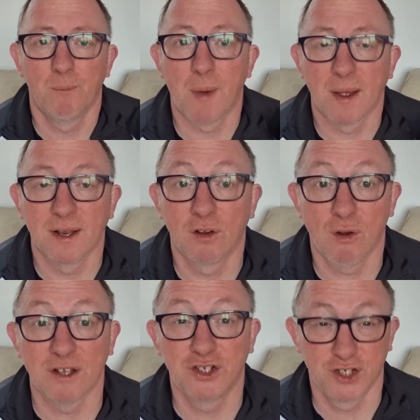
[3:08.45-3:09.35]
But in
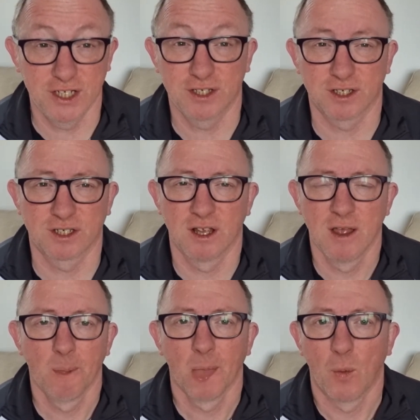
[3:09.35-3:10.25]
Christ Jesus,
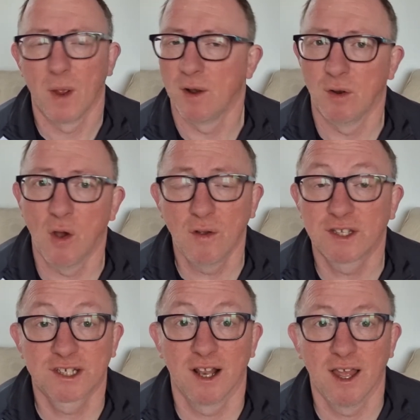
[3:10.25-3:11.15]
we are no longer
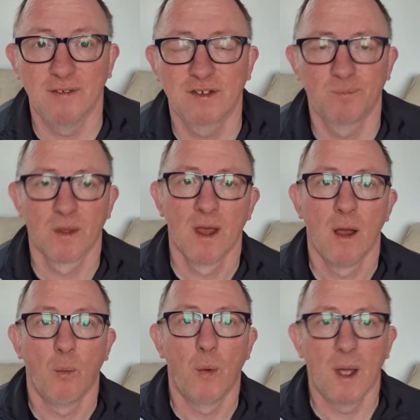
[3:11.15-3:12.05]
slaves.
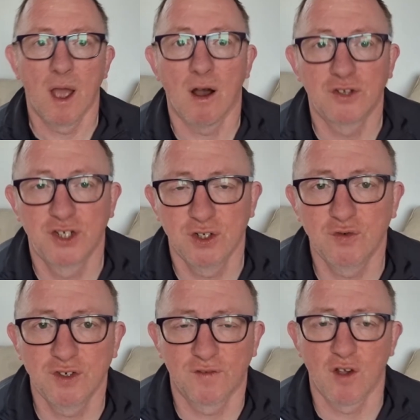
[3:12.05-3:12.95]
We are
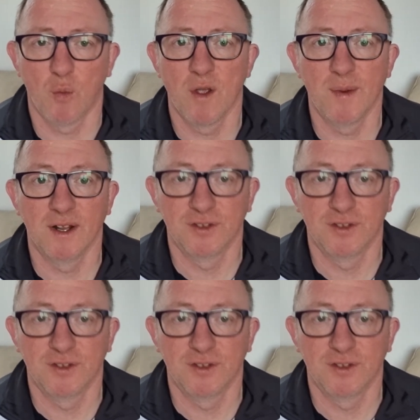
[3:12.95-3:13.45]
children of God. We've been